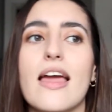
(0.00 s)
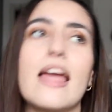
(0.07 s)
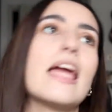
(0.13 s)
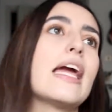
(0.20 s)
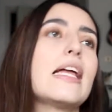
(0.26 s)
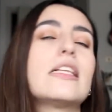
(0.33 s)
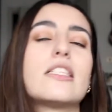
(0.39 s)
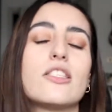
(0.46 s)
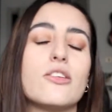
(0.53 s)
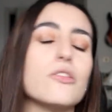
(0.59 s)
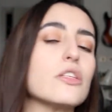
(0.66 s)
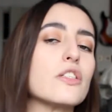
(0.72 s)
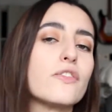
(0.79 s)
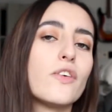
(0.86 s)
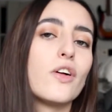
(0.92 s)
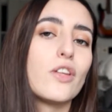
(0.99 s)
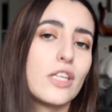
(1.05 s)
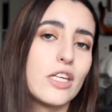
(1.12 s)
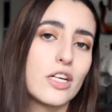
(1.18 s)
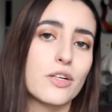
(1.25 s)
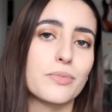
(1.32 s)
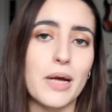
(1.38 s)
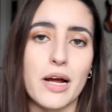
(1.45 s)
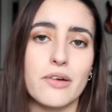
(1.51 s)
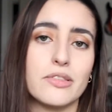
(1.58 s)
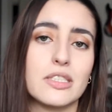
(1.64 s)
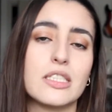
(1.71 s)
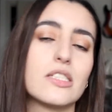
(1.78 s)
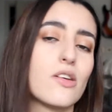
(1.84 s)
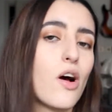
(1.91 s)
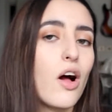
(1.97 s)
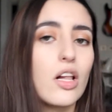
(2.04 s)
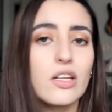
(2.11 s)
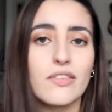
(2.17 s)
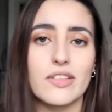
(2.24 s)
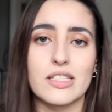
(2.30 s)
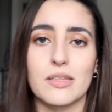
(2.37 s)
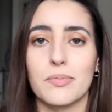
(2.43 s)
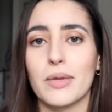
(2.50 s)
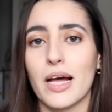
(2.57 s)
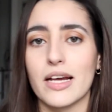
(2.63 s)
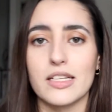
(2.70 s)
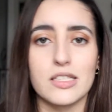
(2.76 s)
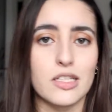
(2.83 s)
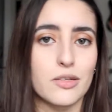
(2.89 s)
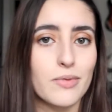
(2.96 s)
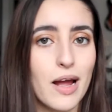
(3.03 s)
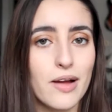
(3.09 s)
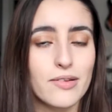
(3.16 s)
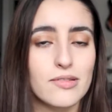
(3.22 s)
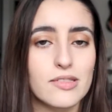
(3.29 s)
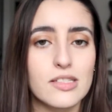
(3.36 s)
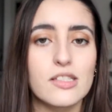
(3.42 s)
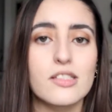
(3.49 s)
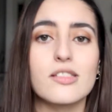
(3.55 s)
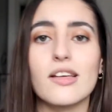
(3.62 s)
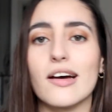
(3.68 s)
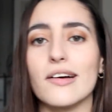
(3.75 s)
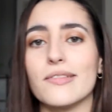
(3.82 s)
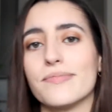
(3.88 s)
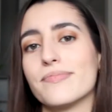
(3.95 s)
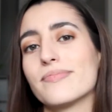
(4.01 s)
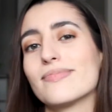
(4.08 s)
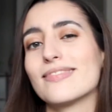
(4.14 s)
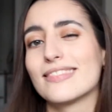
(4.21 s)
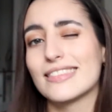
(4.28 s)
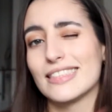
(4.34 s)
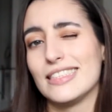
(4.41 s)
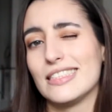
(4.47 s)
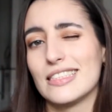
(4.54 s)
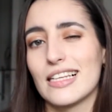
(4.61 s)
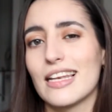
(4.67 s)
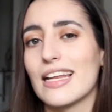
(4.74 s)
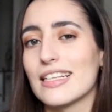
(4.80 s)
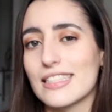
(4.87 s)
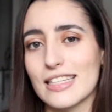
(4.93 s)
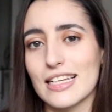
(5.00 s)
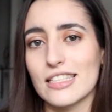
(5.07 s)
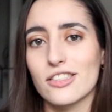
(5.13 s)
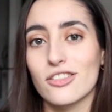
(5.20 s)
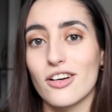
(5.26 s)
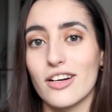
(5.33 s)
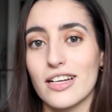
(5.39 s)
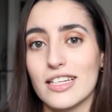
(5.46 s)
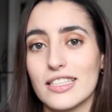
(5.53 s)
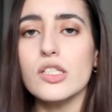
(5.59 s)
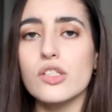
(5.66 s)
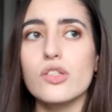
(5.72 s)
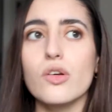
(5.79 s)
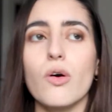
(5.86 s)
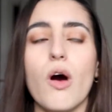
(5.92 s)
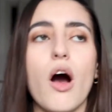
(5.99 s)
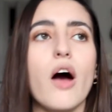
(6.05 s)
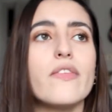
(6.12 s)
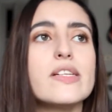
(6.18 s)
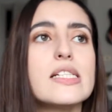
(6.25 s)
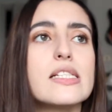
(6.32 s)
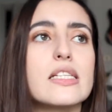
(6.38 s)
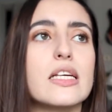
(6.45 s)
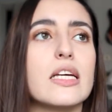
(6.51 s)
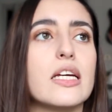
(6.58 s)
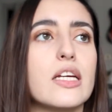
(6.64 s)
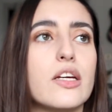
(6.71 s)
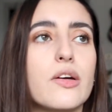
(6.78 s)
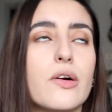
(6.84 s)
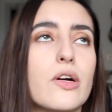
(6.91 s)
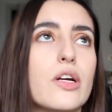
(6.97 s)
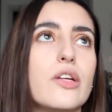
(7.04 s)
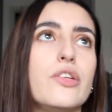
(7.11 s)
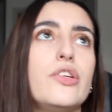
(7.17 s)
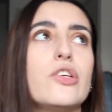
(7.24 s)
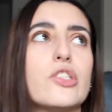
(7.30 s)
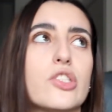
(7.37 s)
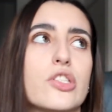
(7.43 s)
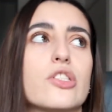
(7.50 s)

it's useful year-round because all of this applies year-round. So let's get started. So obviously you should